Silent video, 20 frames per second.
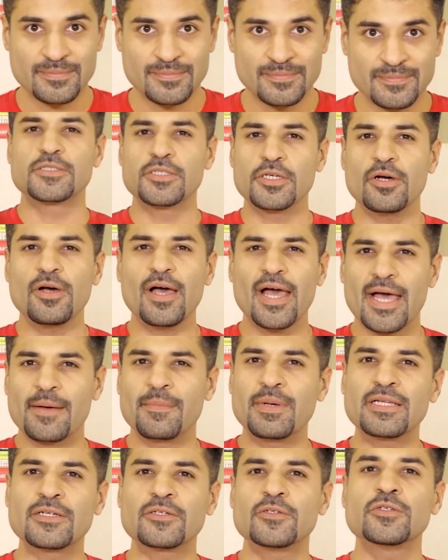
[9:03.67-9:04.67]
So your
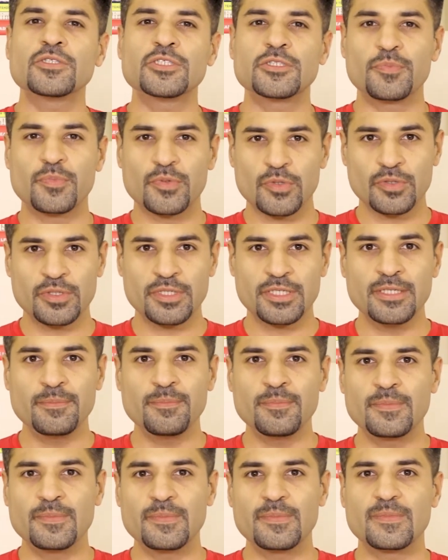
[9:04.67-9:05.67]
habit coach pro
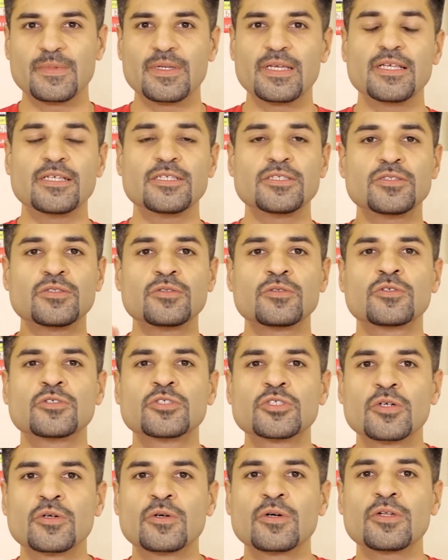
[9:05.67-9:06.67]
tip is to
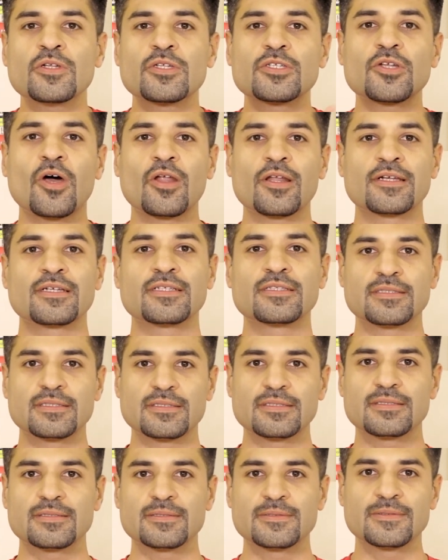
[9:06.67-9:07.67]
show
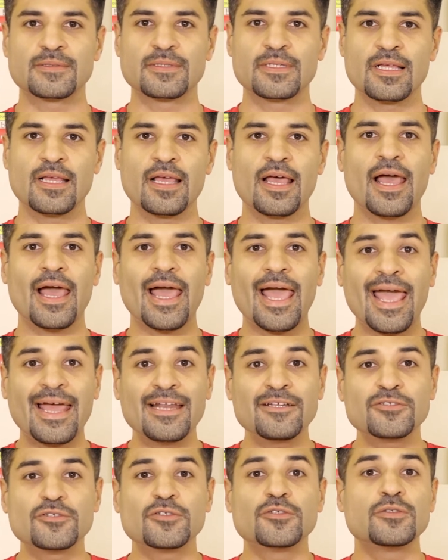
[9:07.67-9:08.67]
tolerance
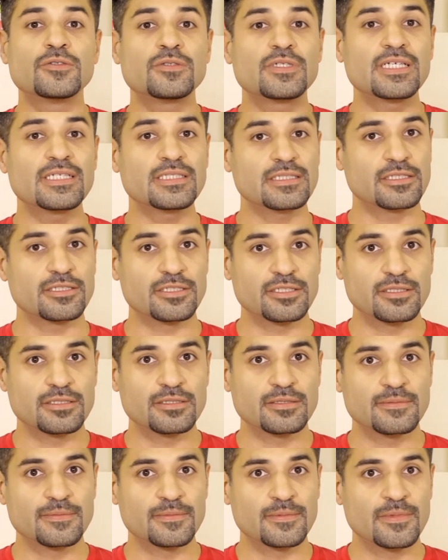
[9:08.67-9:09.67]
and to do
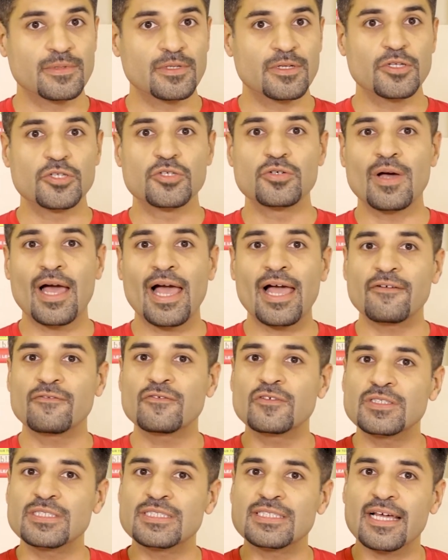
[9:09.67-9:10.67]
research. You have
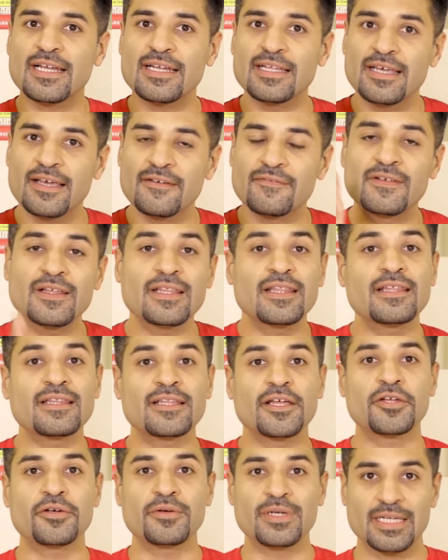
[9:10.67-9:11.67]
to study everything
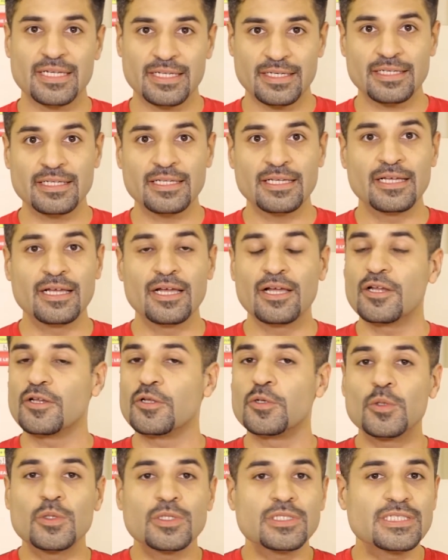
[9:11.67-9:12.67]
that you're eating.
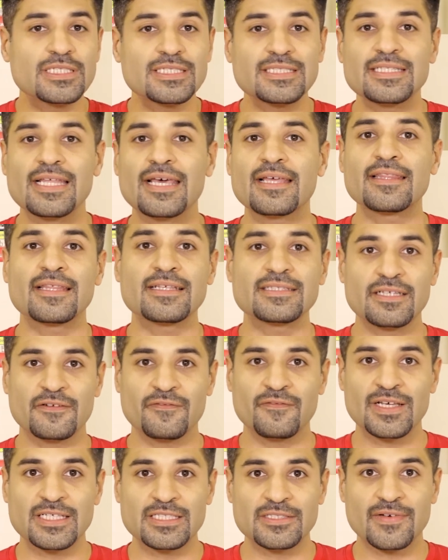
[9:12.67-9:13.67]
Don't just take things at
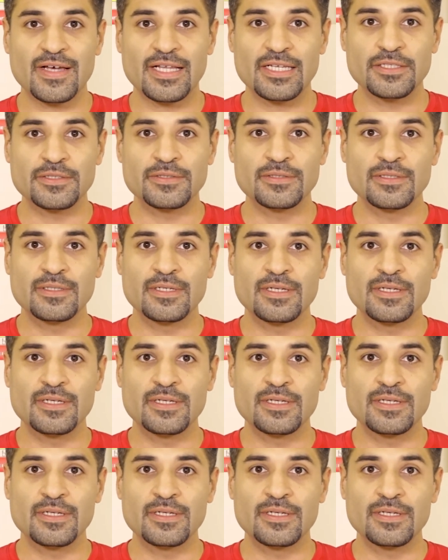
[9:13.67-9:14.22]
face value.